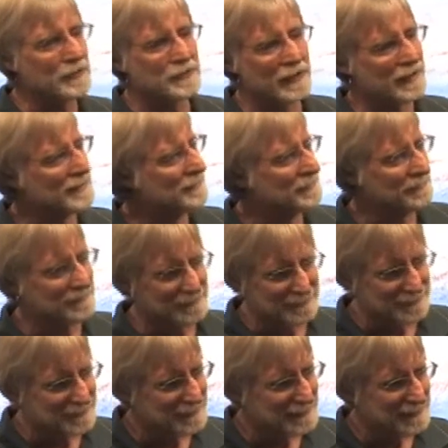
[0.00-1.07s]
wish I knew.
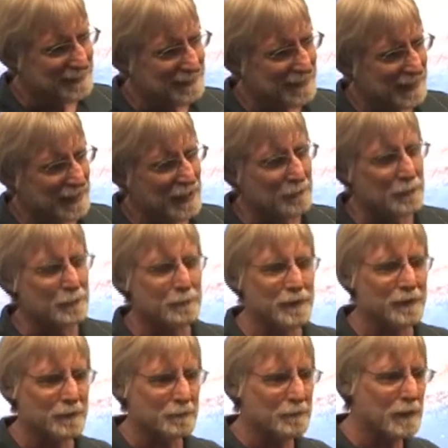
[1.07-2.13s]
I would
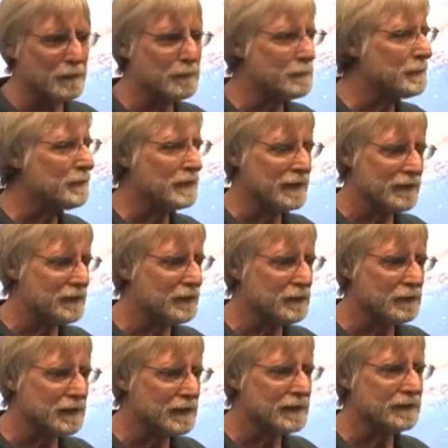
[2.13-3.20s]
be, I would be right there
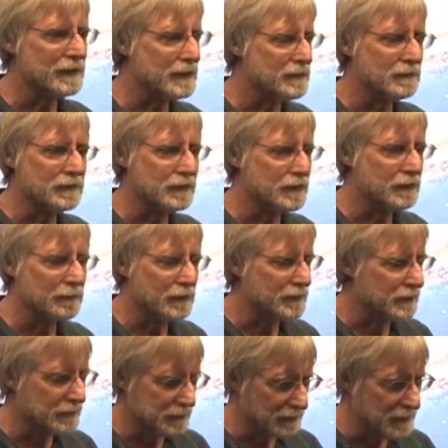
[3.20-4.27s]
doing it if I knew what,
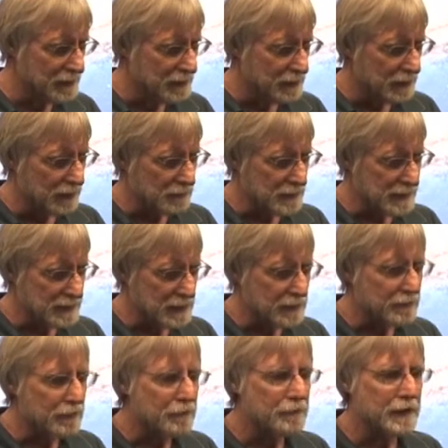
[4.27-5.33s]
what to do. Uh, right
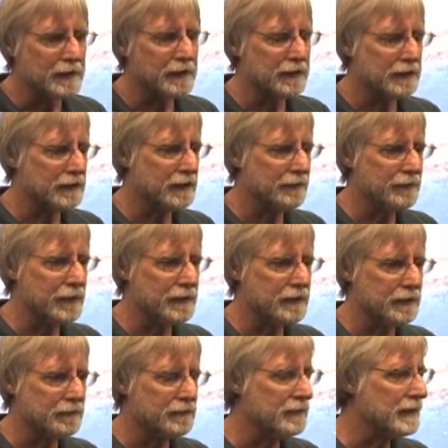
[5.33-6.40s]
now, they're threatening to cut
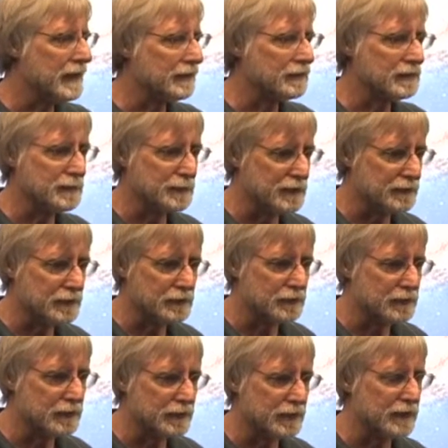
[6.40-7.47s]
funding for national
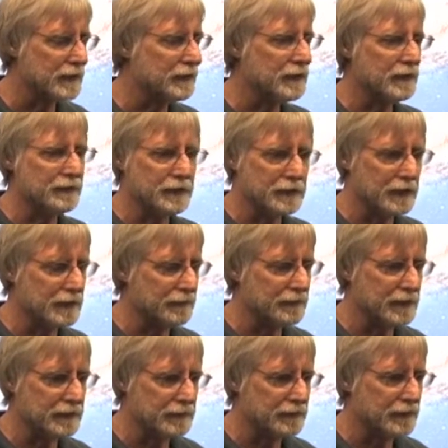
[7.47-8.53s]
observatories. UNICEF is cutting
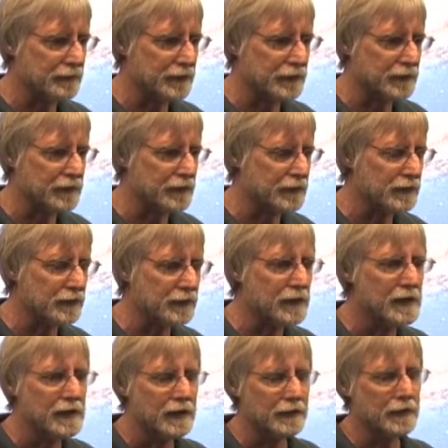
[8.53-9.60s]
funding for facilities
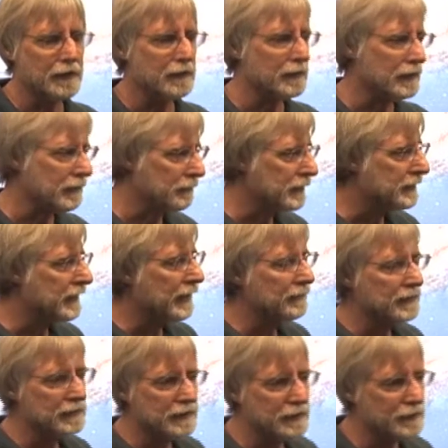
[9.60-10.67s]
that are uh,
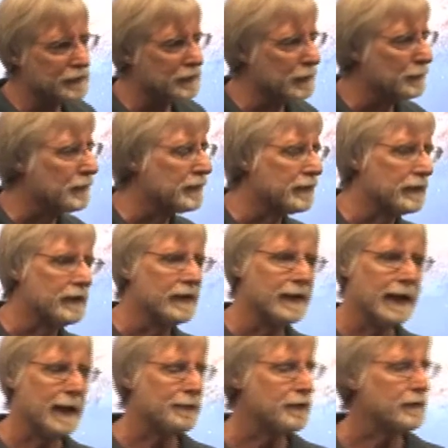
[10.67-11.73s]
retiring telescopes that are
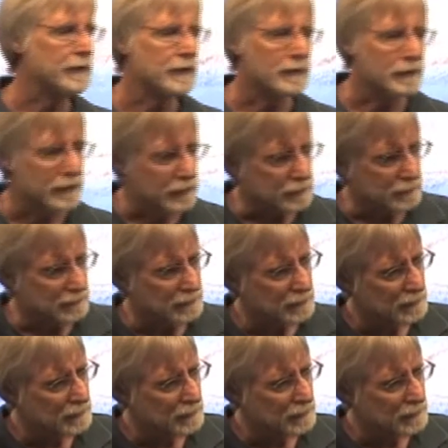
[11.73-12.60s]
absolutely critical